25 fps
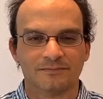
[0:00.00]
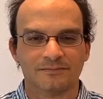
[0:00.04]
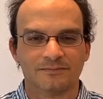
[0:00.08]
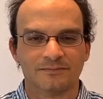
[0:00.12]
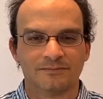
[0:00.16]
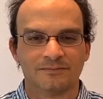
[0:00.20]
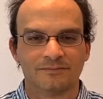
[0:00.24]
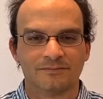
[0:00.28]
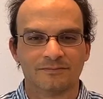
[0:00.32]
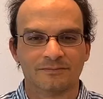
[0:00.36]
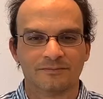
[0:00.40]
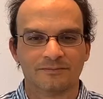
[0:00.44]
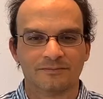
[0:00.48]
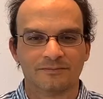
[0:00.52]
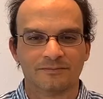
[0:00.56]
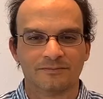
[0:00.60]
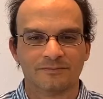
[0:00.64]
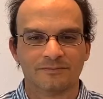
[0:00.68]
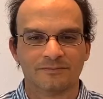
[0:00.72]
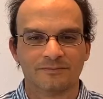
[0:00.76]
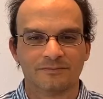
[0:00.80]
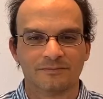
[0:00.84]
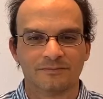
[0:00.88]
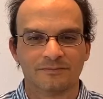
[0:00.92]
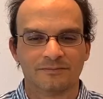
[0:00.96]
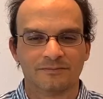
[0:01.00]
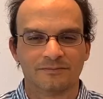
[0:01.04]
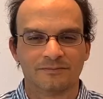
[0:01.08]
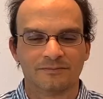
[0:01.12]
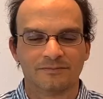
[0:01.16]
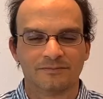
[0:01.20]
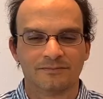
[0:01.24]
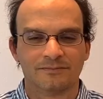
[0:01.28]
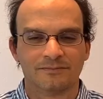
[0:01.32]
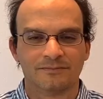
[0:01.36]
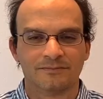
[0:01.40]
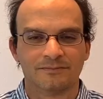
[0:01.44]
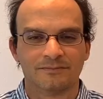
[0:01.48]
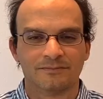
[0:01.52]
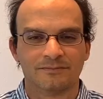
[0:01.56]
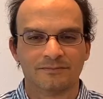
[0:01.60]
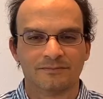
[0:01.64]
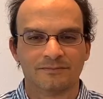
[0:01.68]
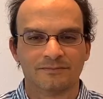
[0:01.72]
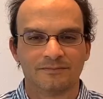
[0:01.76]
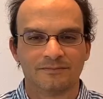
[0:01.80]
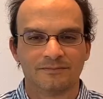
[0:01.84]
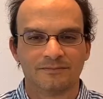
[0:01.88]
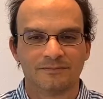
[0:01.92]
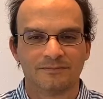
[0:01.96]

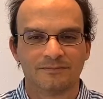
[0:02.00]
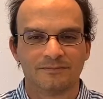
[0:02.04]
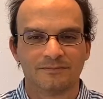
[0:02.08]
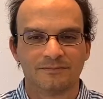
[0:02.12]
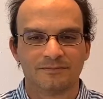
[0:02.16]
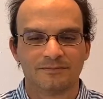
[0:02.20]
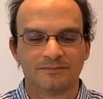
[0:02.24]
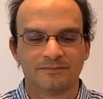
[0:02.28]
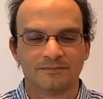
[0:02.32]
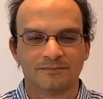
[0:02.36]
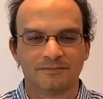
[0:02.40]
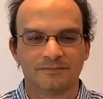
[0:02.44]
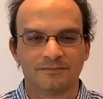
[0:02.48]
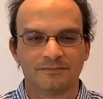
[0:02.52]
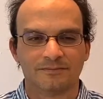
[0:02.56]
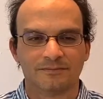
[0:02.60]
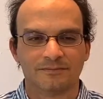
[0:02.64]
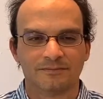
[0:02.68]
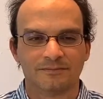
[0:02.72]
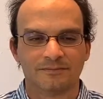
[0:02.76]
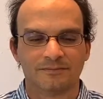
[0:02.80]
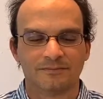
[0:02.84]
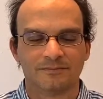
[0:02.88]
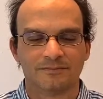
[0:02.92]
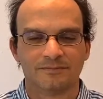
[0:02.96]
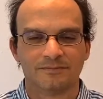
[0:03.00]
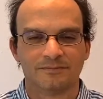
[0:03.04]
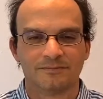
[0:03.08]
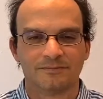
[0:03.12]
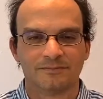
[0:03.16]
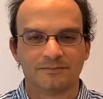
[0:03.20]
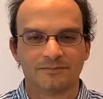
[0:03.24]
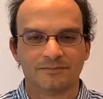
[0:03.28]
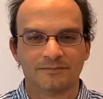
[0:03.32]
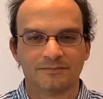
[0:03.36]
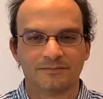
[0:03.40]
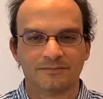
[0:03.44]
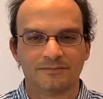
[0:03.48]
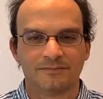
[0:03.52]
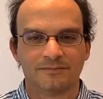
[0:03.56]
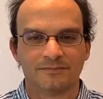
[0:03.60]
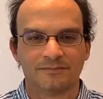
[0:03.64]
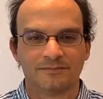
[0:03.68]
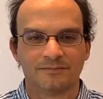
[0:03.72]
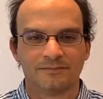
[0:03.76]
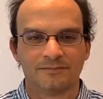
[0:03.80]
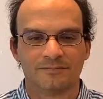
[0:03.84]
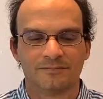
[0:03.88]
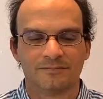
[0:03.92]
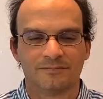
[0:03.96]

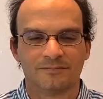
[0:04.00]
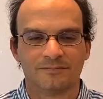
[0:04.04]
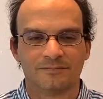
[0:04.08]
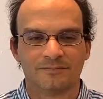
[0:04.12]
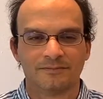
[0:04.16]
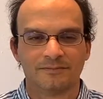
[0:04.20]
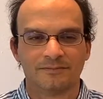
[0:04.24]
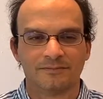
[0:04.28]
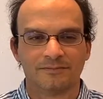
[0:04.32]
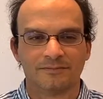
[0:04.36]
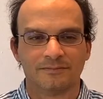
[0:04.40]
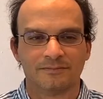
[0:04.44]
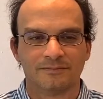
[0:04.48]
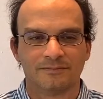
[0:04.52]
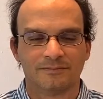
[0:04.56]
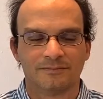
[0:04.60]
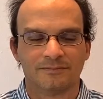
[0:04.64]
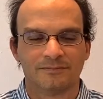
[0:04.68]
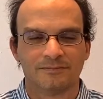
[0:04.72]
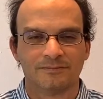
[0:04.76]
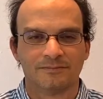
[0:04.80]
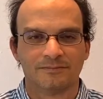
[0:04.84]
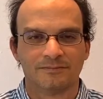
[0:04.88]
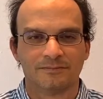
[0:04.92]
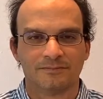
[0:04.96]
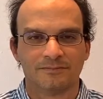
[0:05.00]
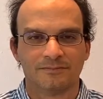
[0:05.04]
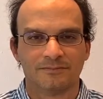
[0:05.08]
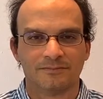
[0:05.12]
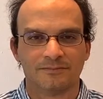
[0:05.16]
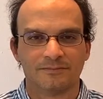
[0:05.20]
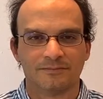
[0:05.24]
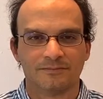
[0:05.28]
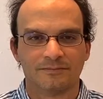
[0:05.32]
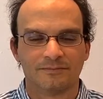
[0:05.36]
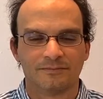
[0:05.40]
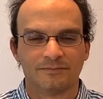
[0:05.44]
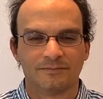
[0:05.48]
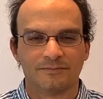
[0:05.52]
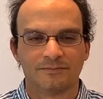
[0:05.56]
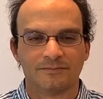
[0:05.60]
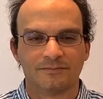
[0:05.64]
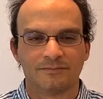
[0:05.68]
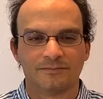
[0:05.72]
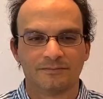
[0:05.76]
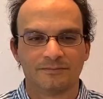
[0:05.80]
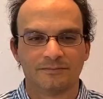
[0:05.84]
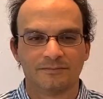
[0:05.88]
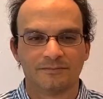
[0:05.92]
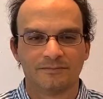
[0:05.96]

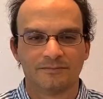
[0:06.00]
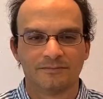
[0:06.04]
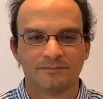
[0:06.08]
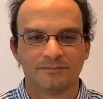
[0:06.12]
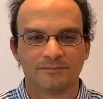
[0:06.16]
No words are spoken by the person on screen.